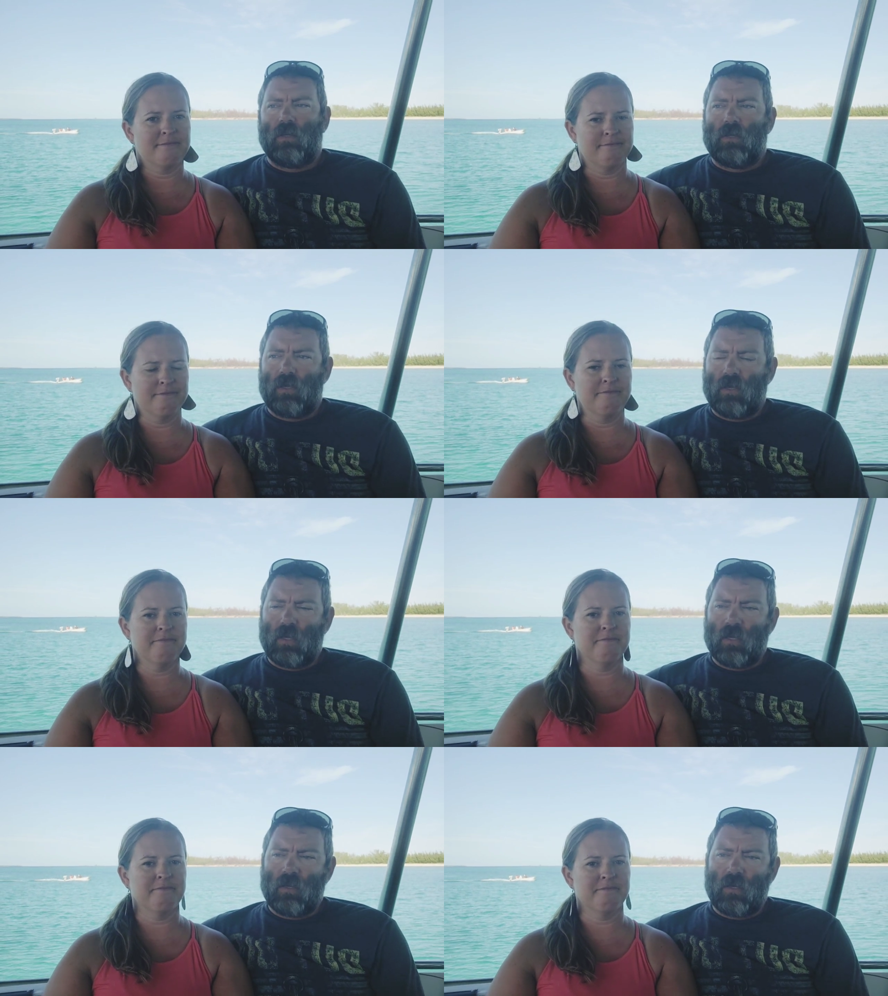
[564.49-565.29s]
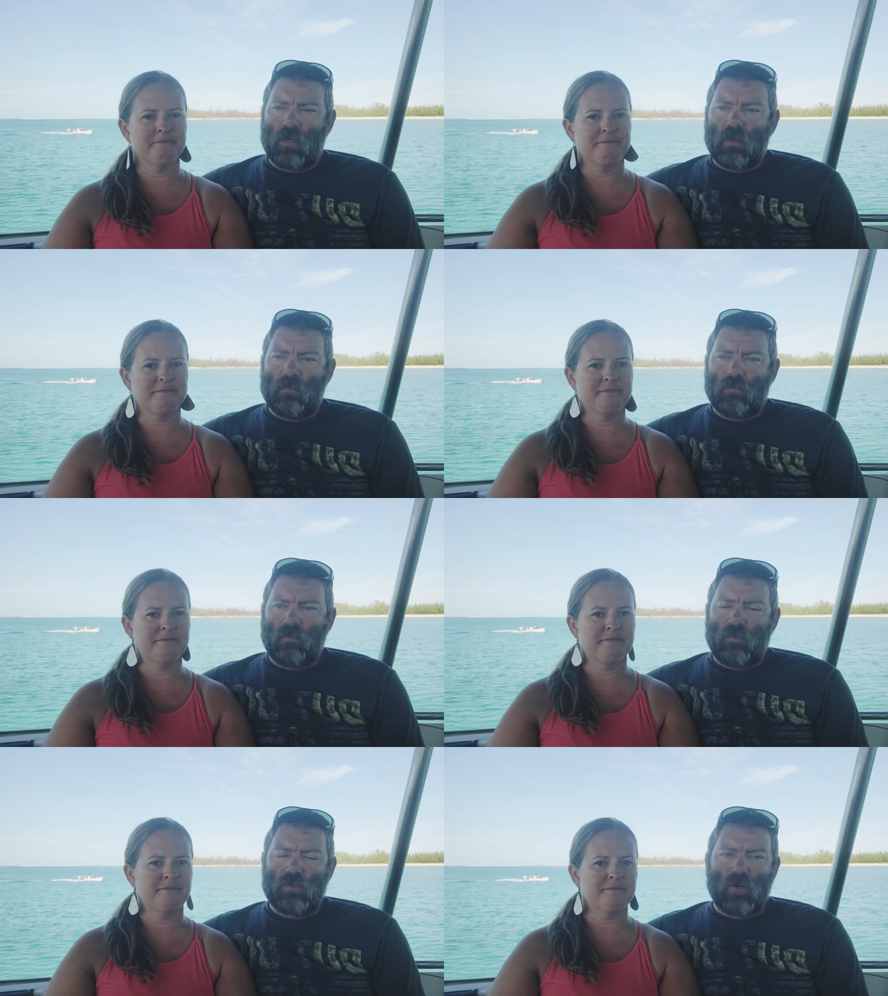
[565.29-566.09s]
Speaker 1: Mm-hmm. And
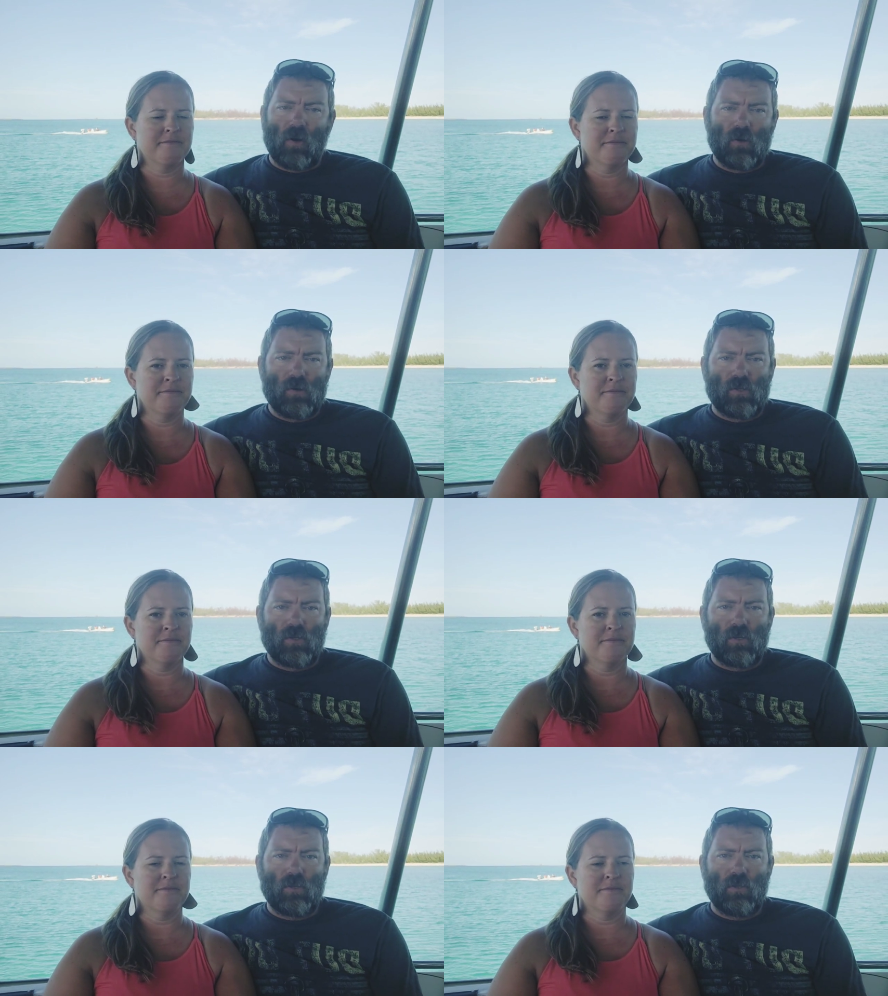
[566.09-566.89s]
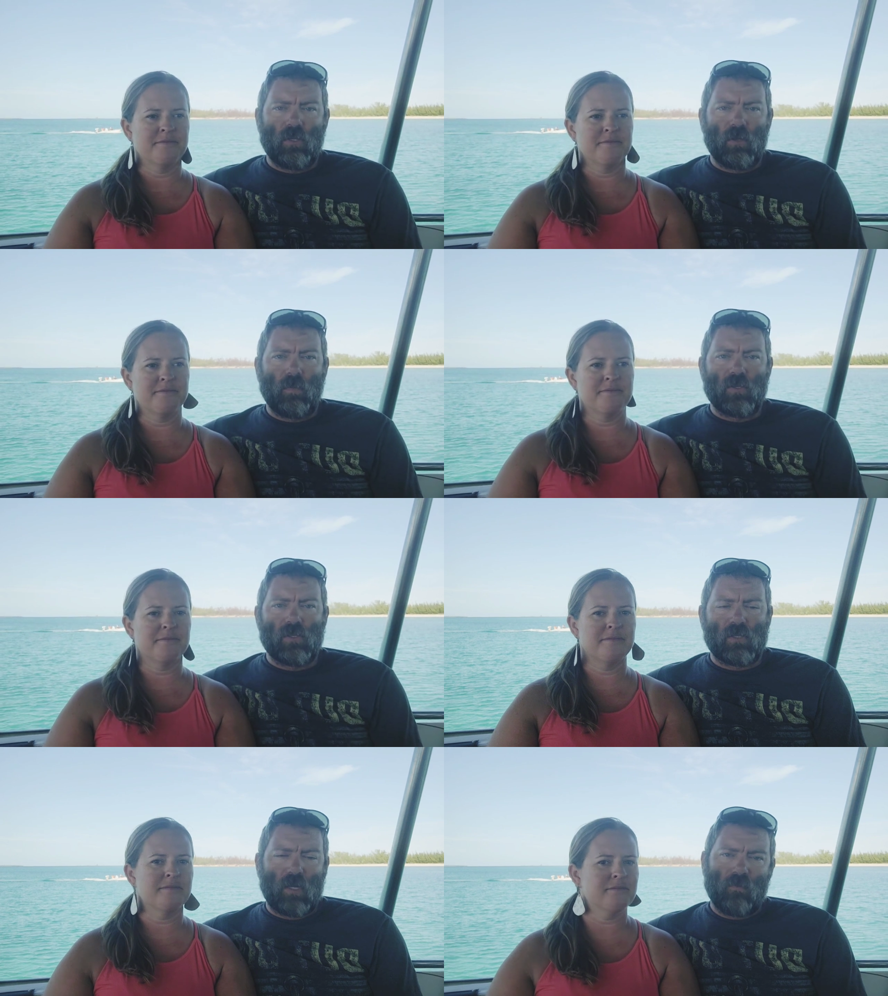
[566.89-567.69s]
um, for starters, you, you need a
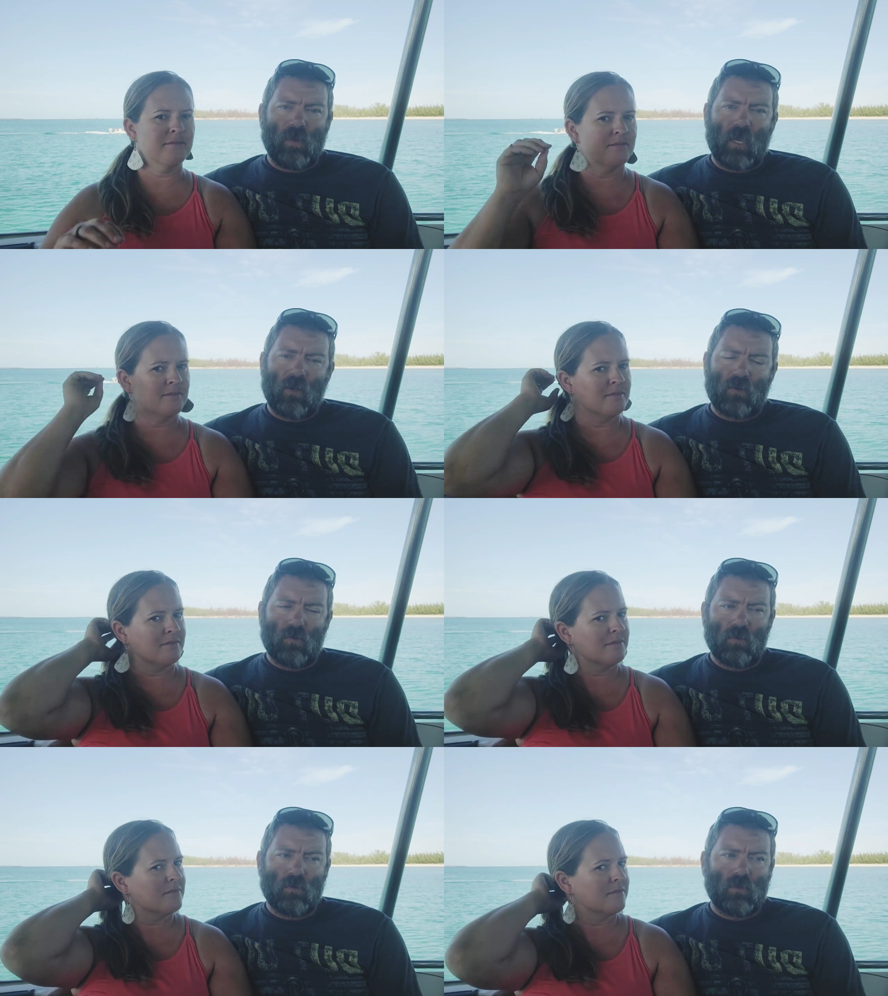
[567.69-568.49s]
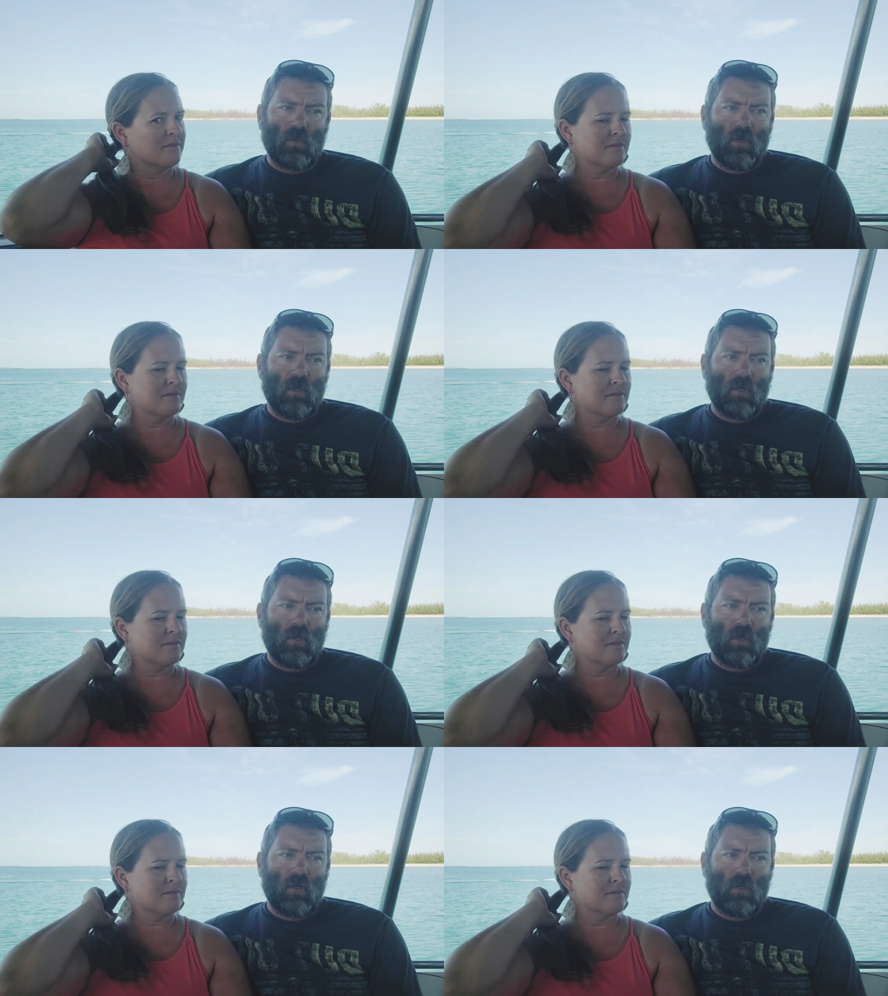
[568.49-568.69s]
basic set of mechanic tools.